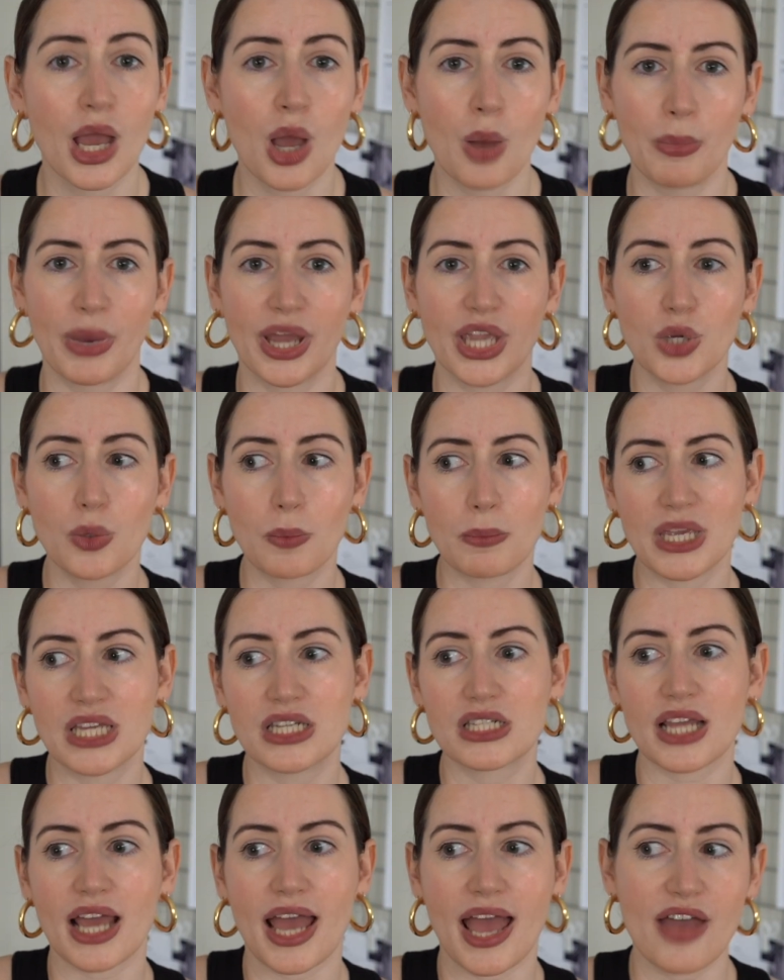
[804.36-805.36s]
but you
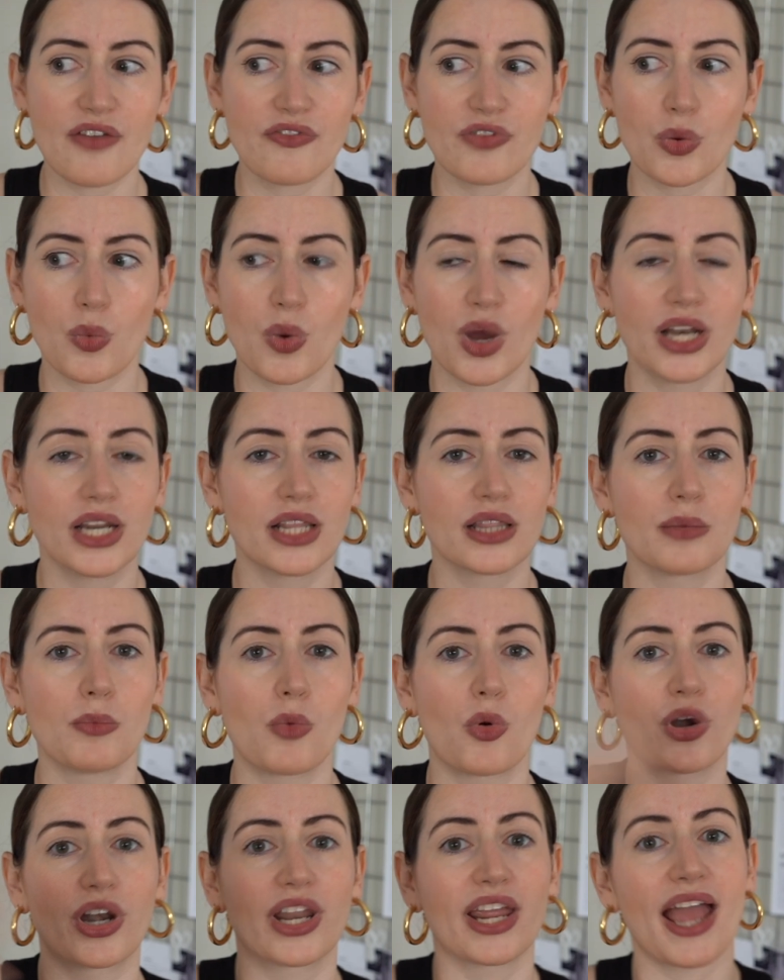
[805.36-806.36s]
meet everyone in the
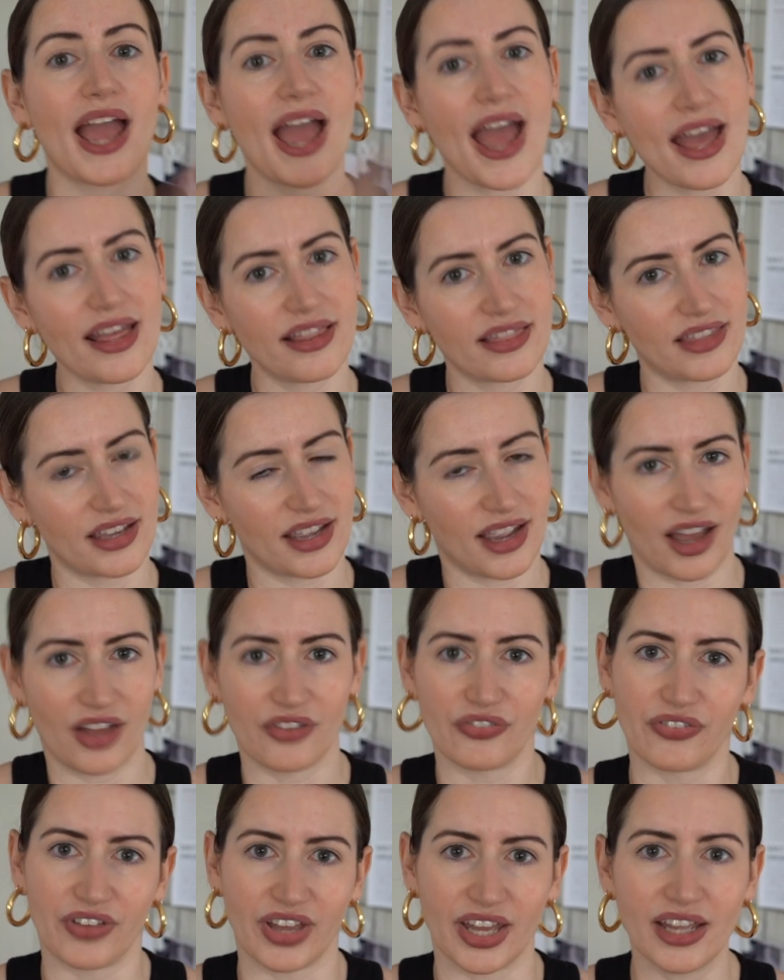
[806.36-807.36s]
morning at the
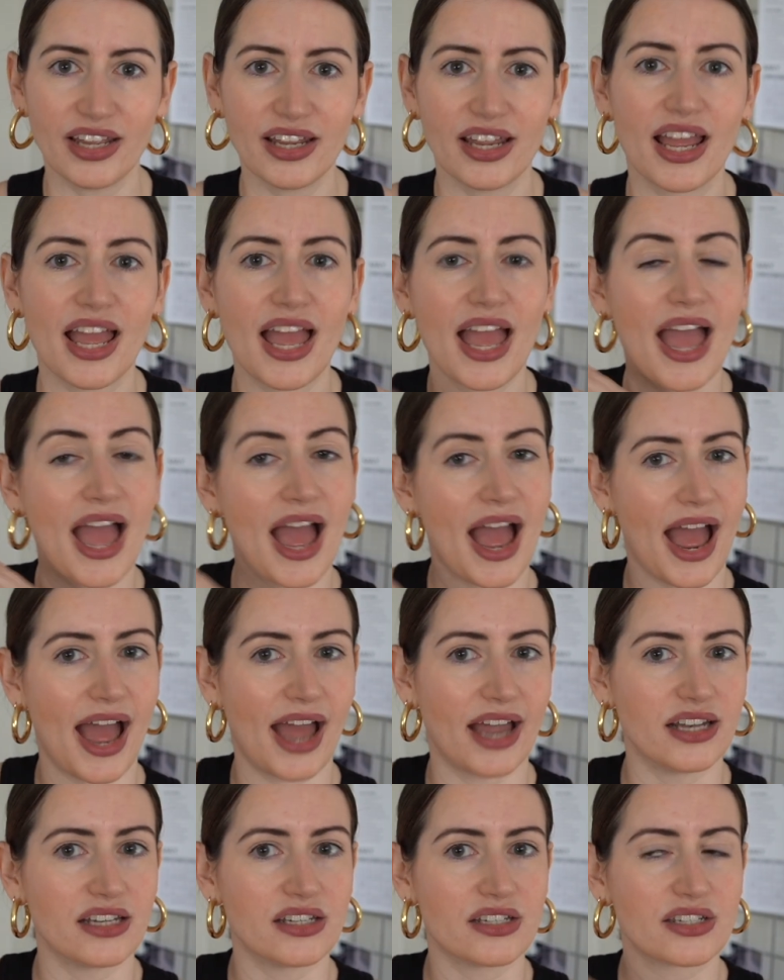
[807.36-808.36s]
cafe
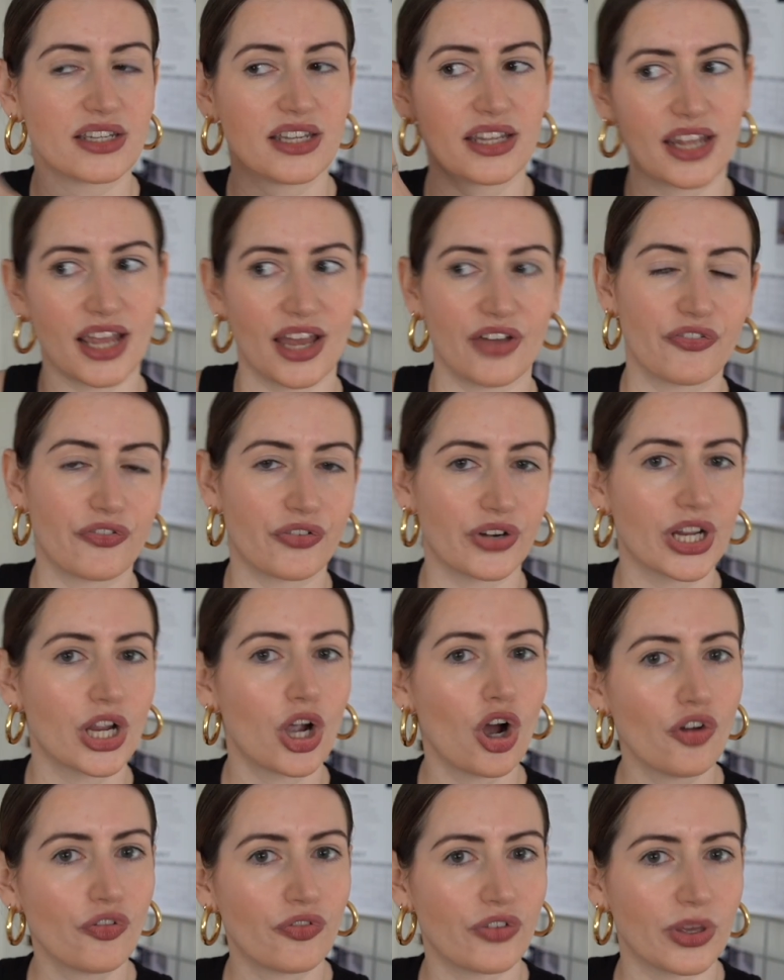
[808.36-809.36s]
and they get free
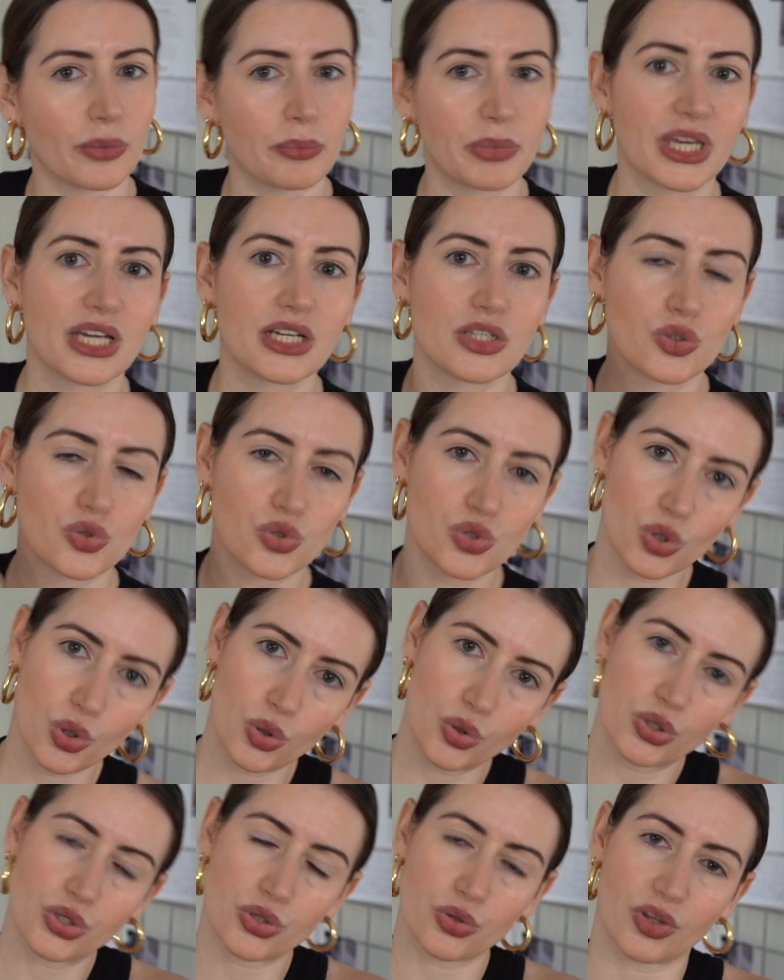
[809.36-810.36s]
coffee because you
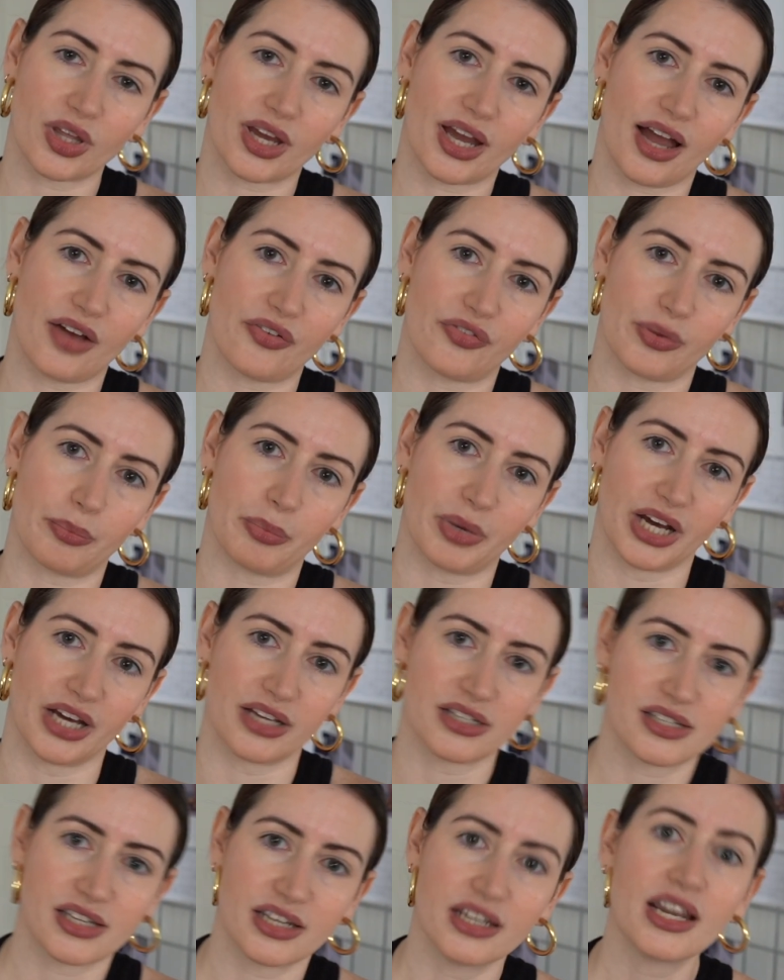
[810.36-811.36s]
talk to the cafe
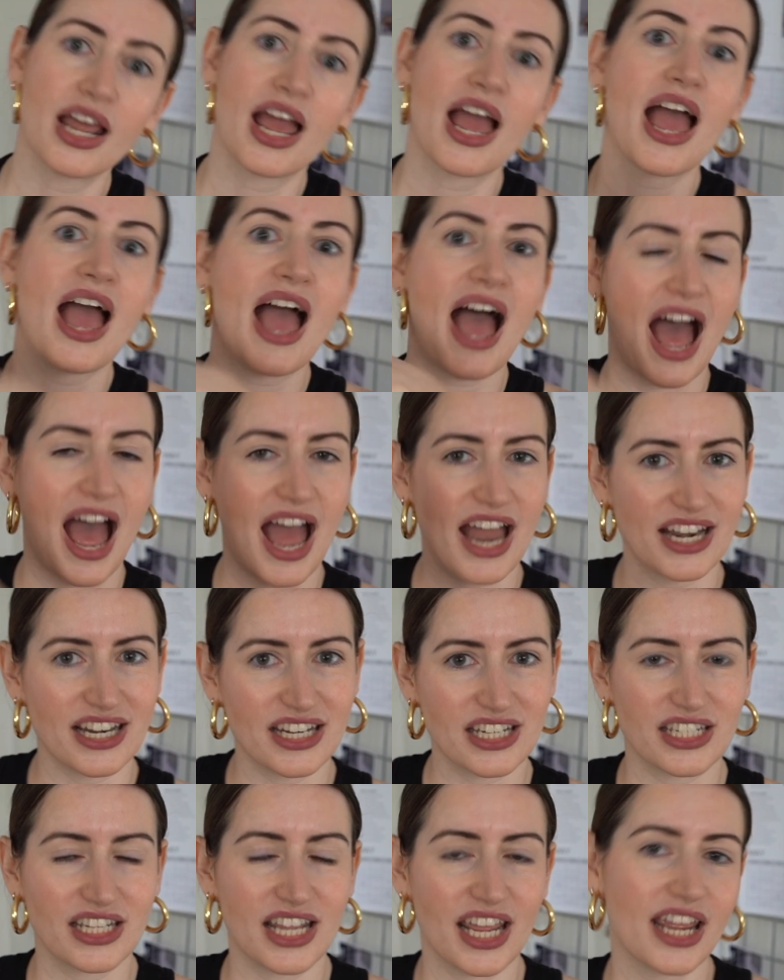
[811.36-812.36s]
person and
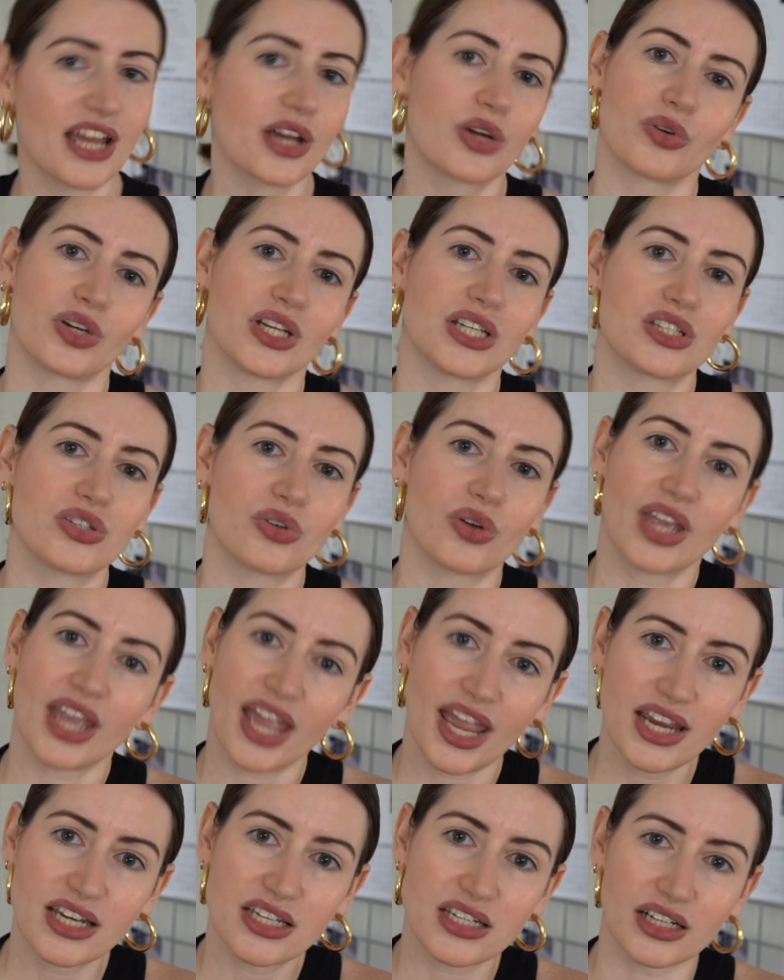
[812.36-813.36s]
they agree to
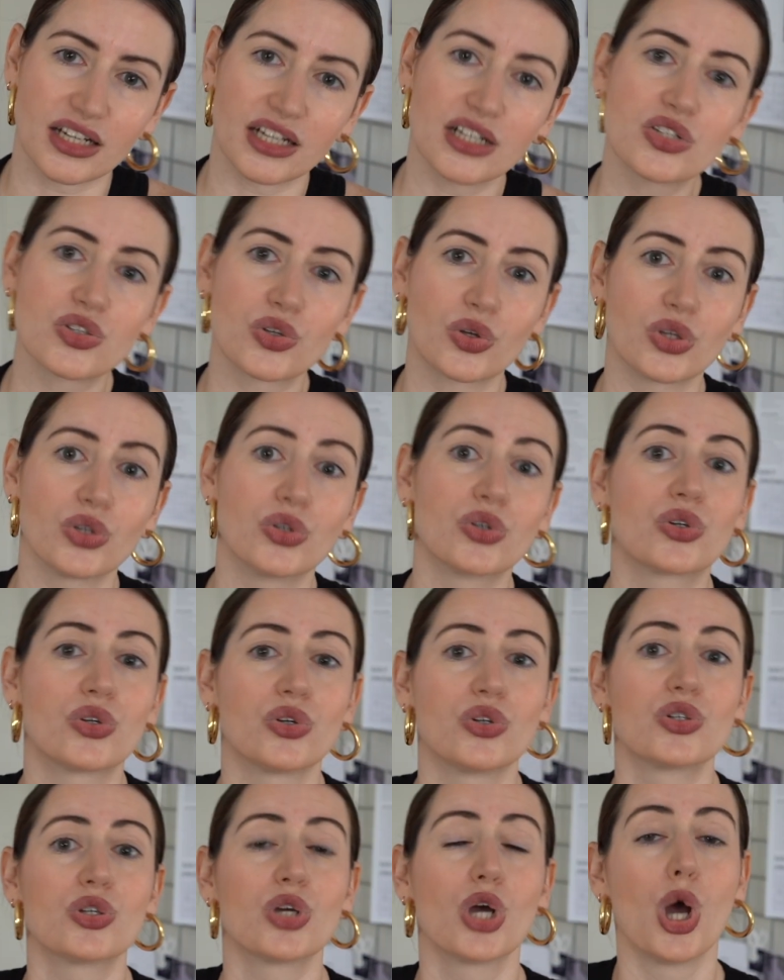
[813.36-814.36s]
cater, so you
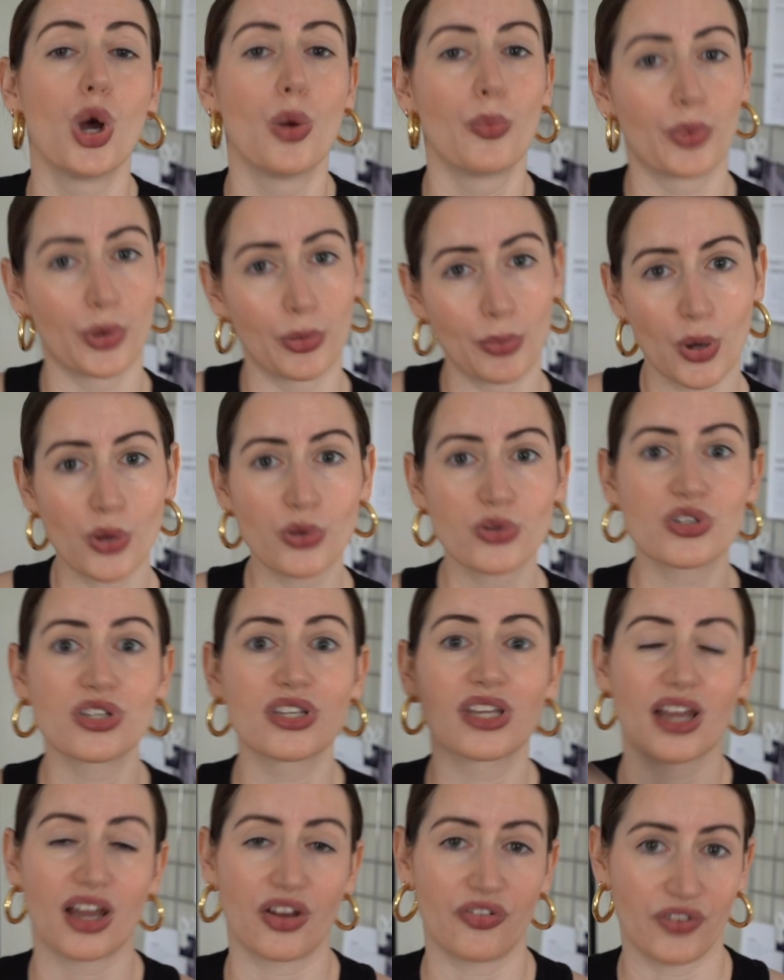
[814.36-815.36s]
could promote the
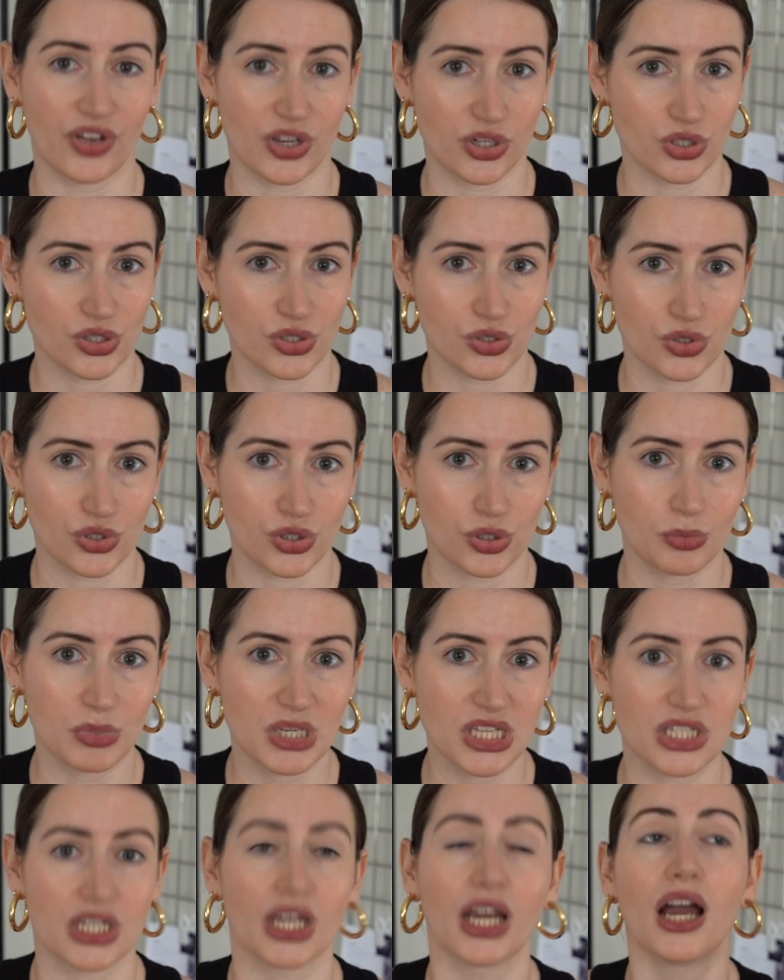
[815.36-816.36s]
cafe in your social
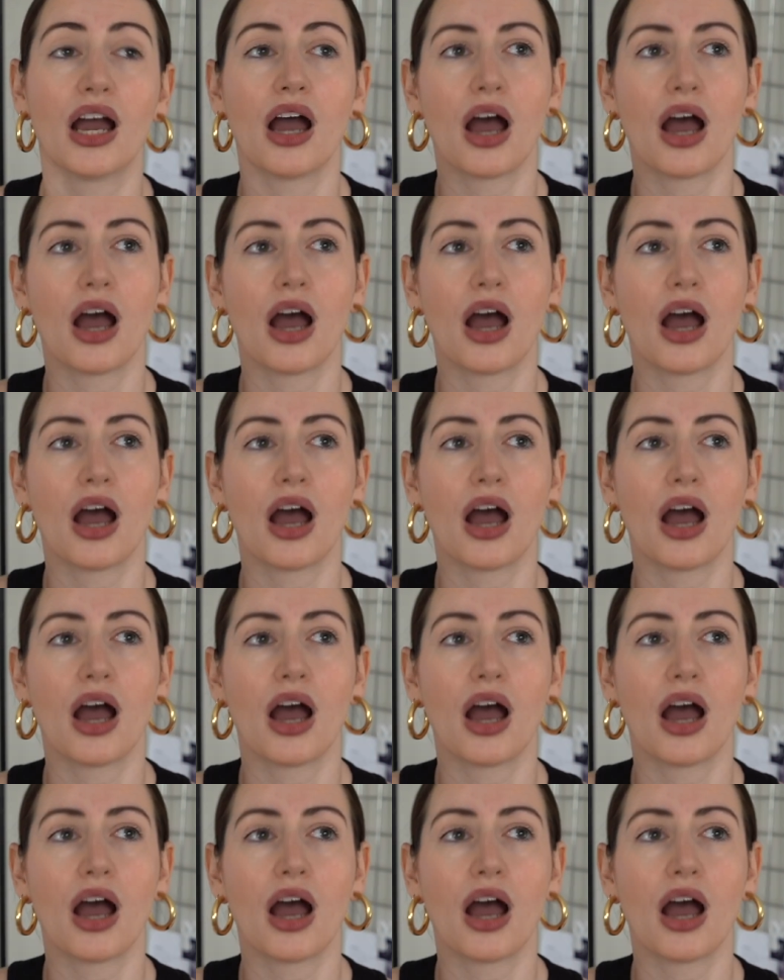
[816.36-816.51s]
media.